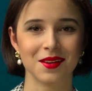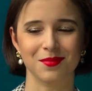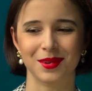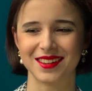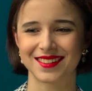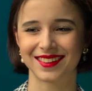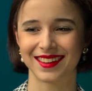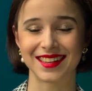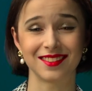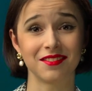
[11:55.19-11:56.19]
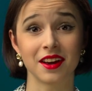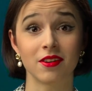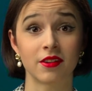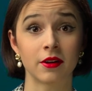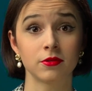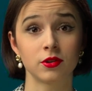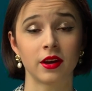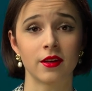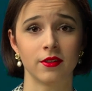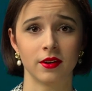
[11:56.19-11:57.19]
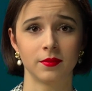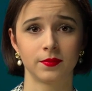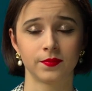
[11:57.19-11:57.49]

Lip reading: but let's figure out together.